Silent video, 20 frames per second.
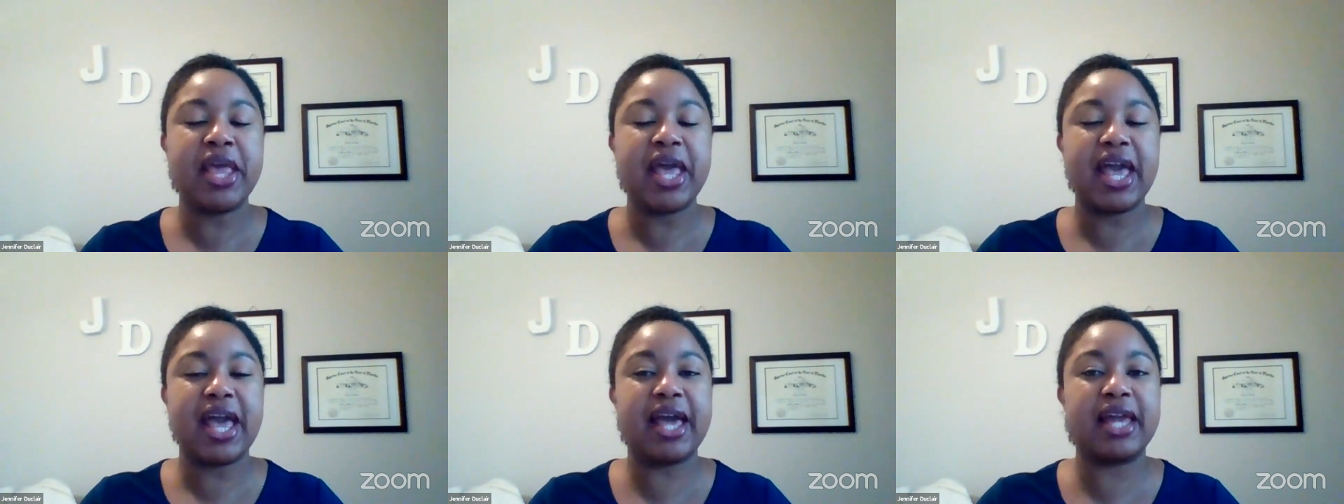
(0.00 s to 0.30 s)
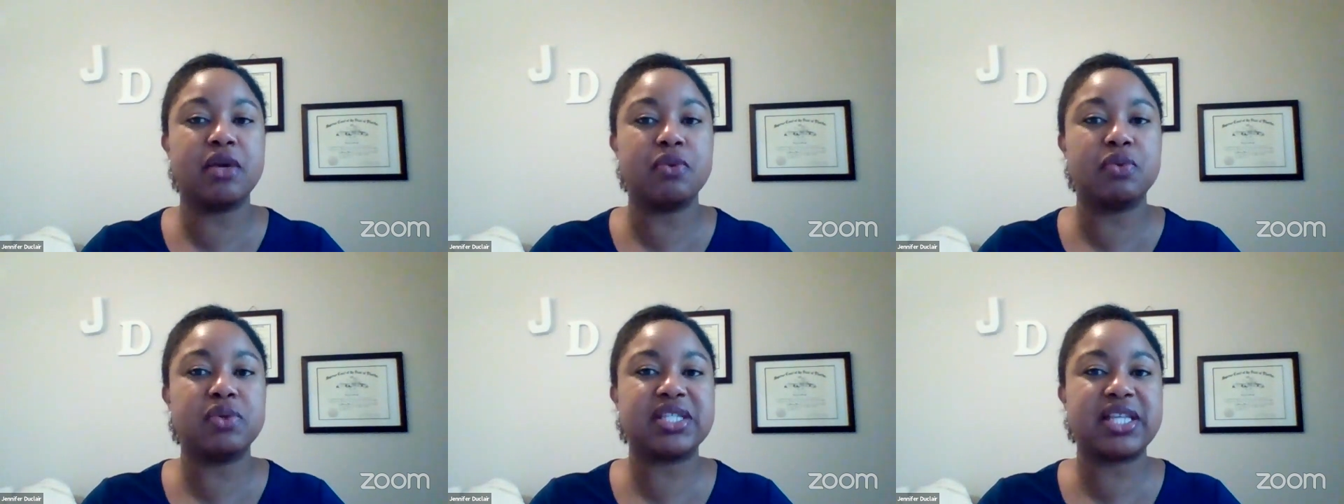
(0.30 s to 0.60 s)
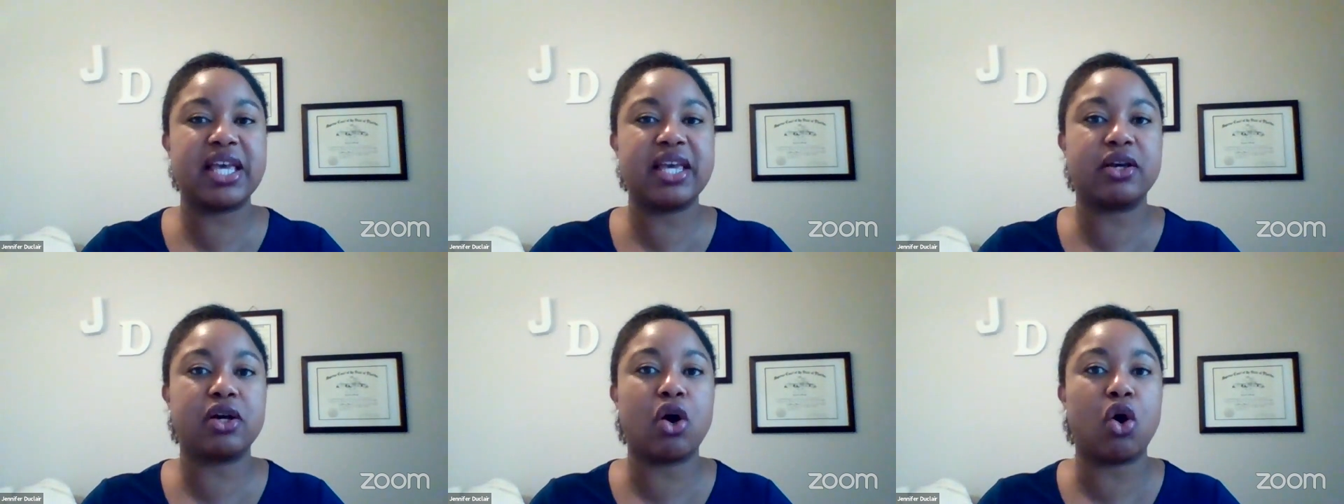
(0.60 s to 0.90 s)
and it would
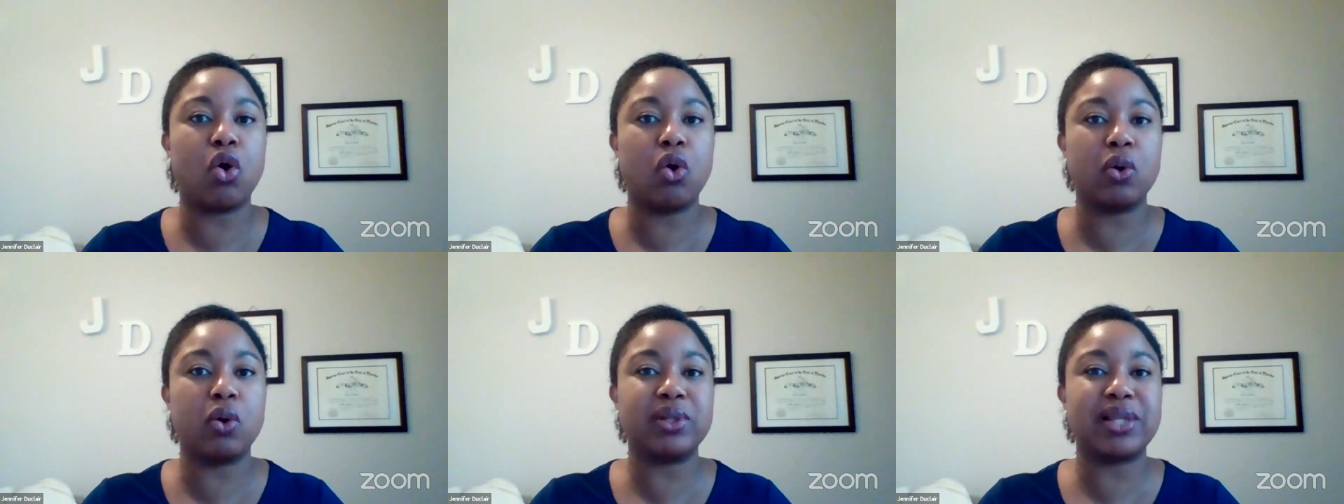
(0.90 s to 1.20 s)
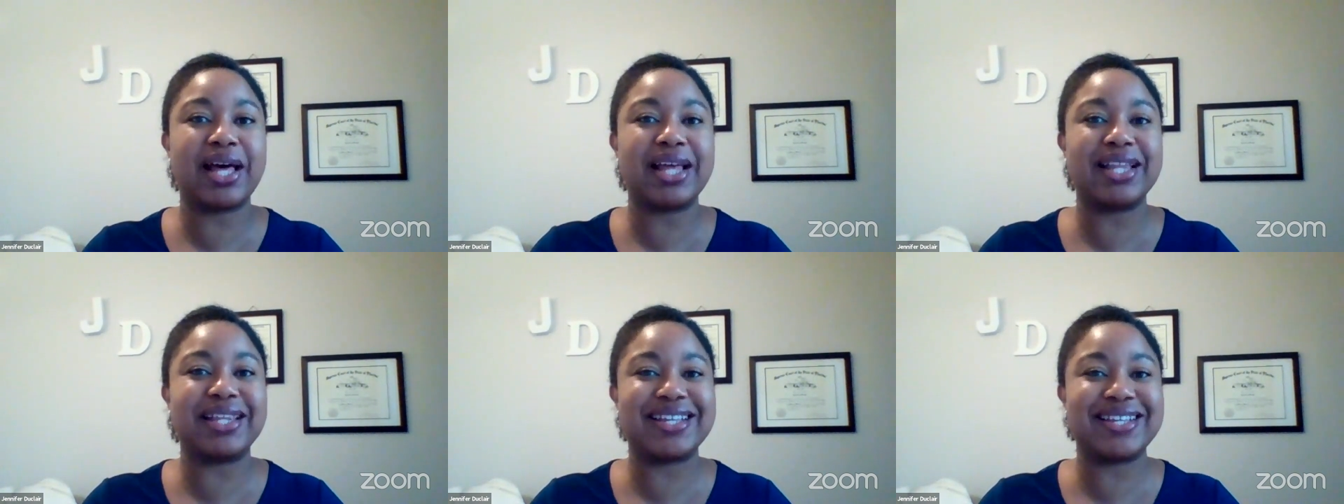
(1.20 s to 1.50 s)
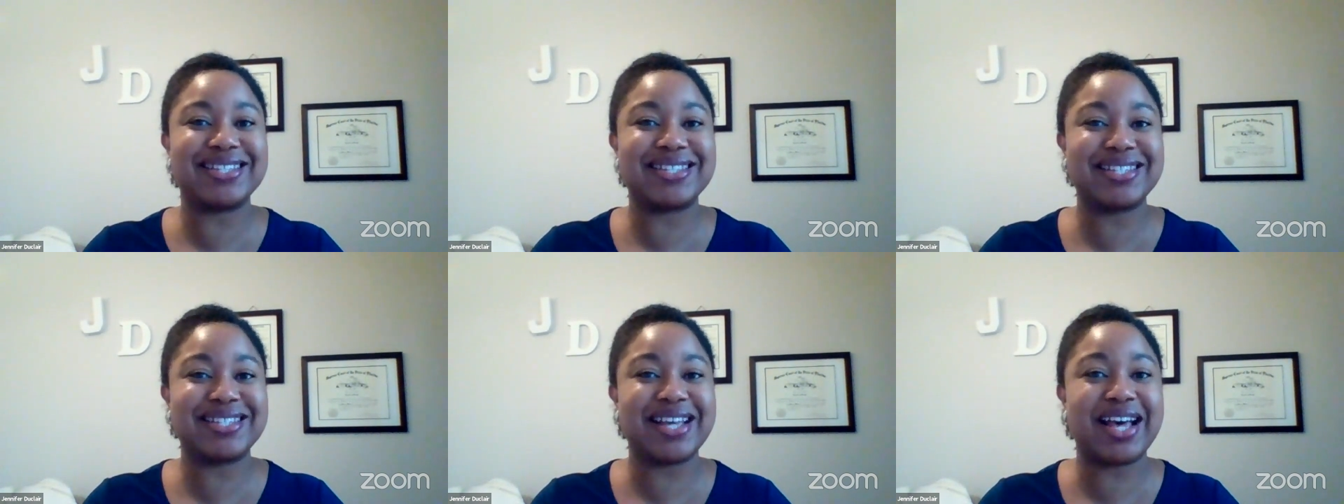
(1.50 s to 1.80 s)
take a whole lot
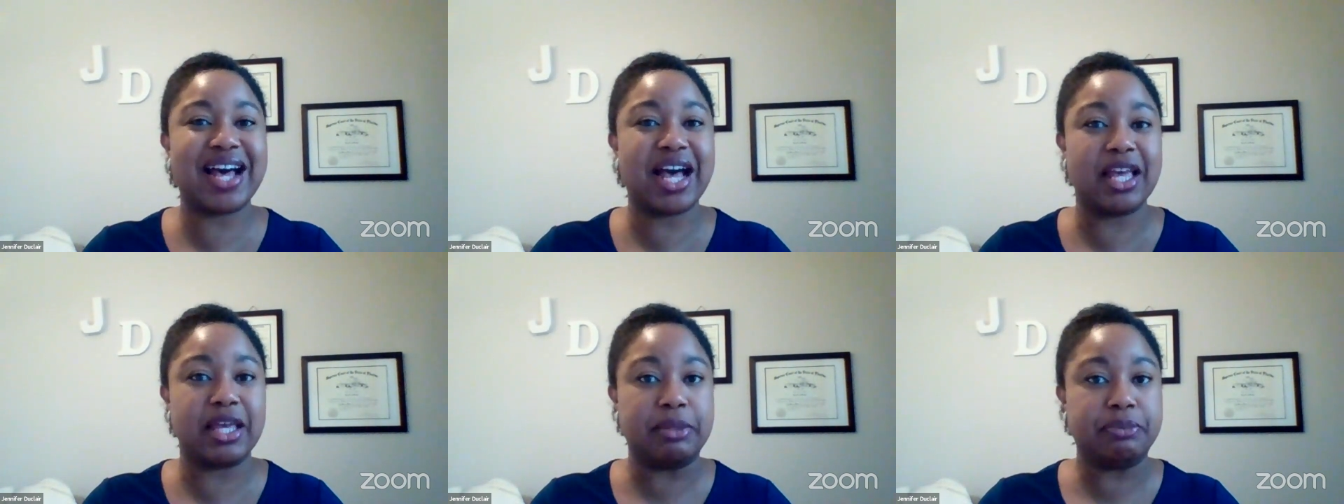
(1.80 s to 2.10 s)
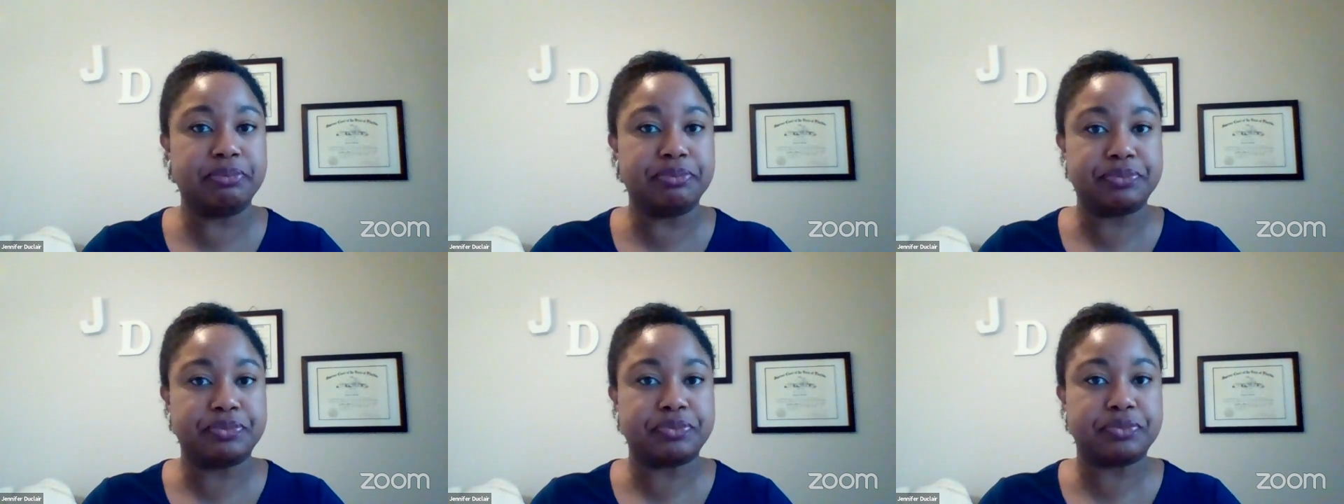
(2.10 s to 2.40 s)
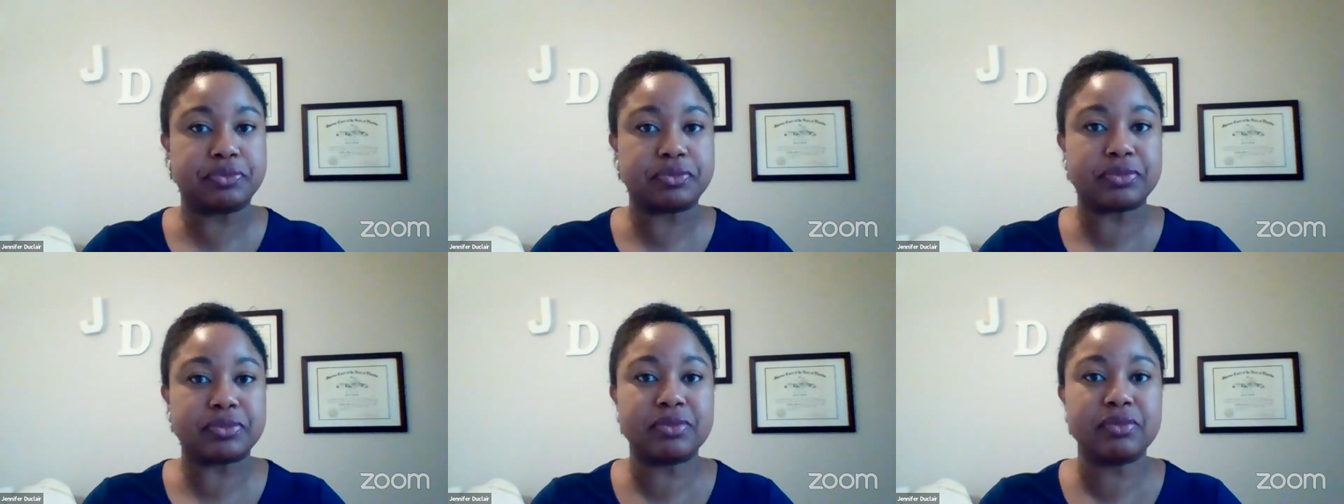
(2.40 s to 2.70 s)
less time,
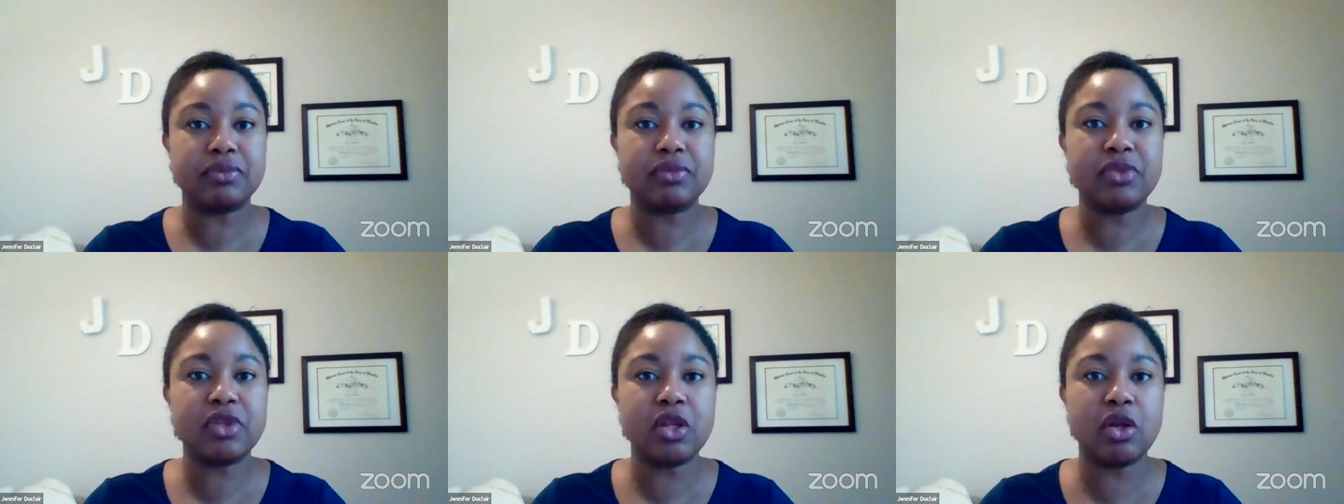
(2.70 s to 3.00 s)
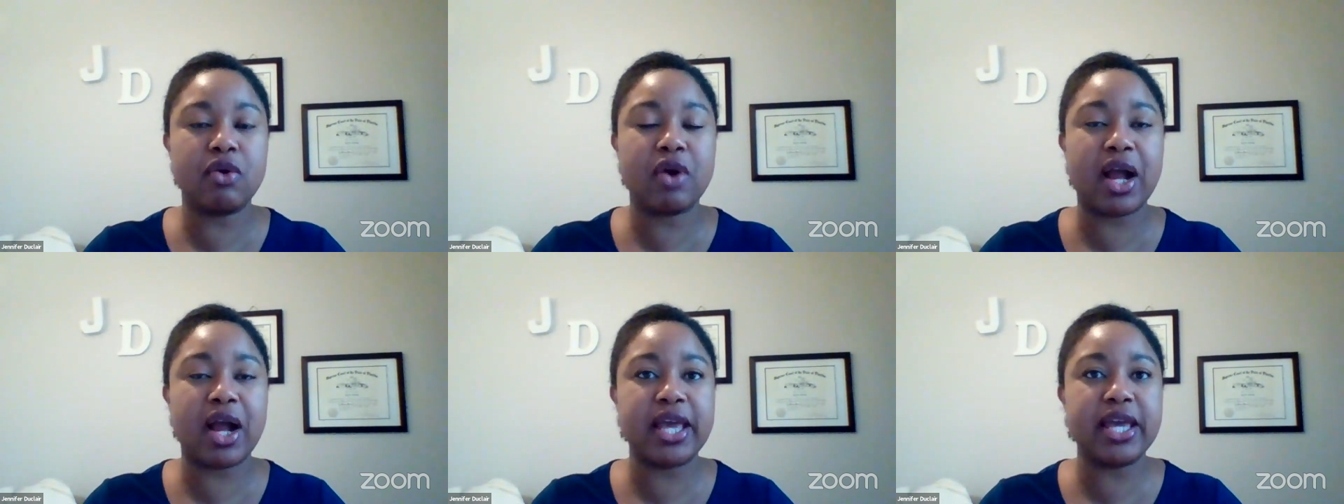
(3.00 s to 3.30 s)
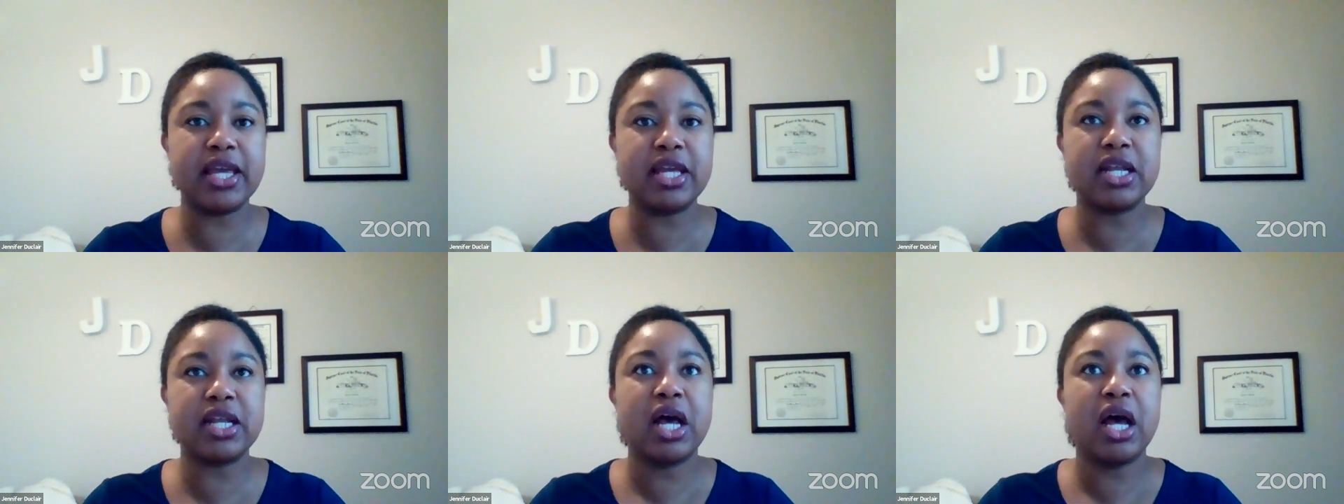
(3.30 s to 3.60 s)

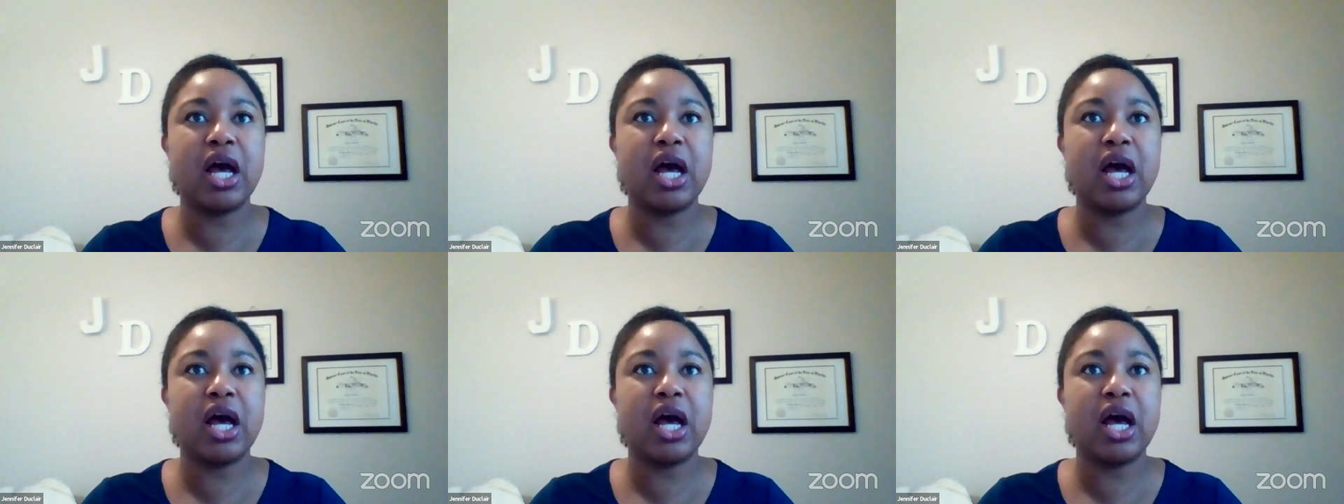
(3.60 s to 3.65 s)
right?